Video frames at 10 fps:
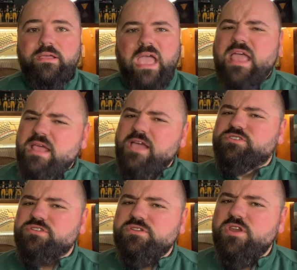And I
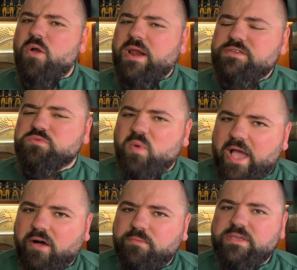should note as
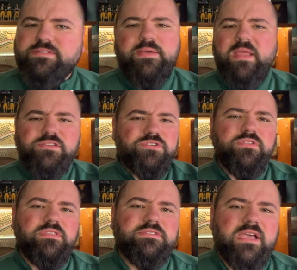well, because I'm not sure
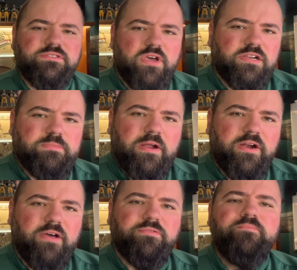that this got talked about
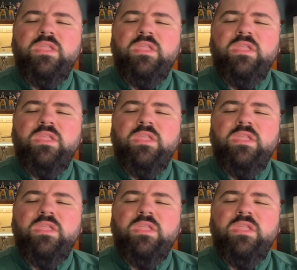enough,